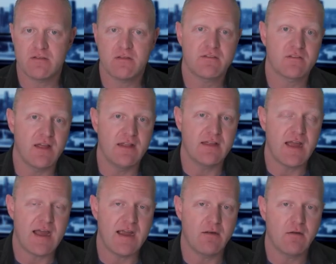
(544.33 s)
and slightly
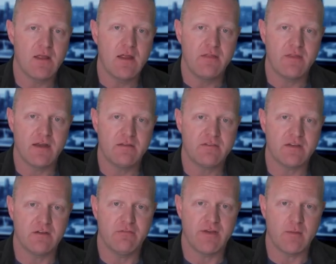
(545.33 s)
higher than a
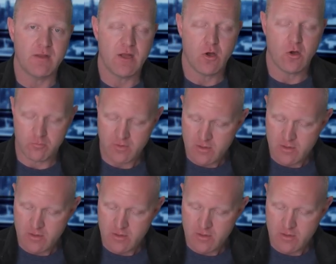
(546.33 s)
single family home.